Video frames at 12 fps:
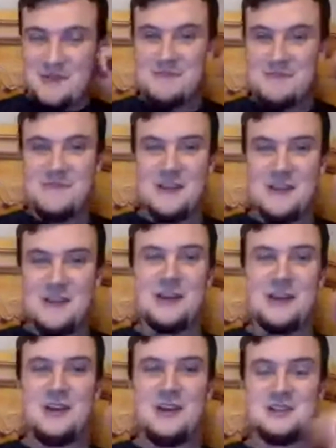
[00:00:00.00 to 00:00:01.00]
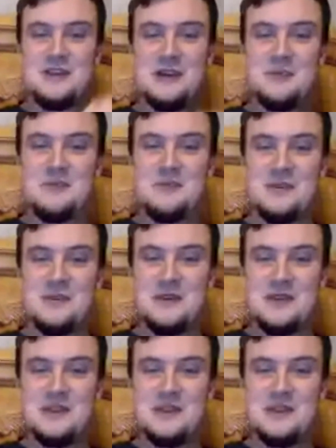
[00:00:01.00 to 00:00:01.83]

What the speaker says: very awesome album.